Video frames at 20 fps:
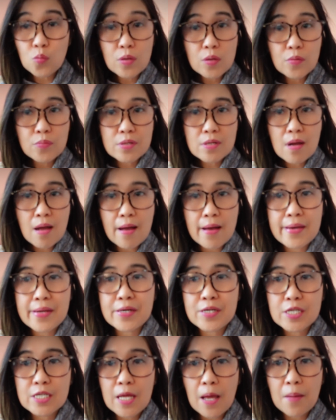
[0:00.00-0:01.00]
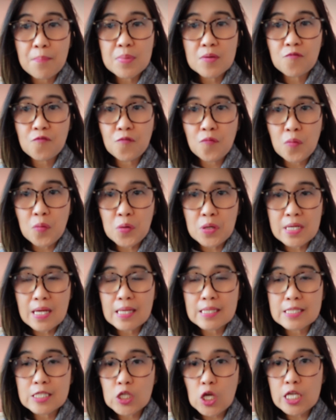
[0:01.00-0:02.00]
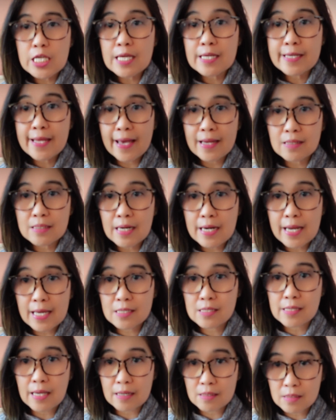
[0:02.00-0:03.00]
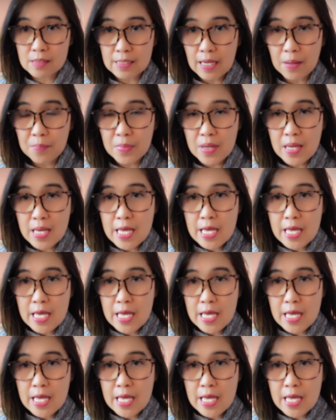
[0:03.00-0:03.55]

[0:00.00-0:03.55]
we were hired before taking the NCLEX exam.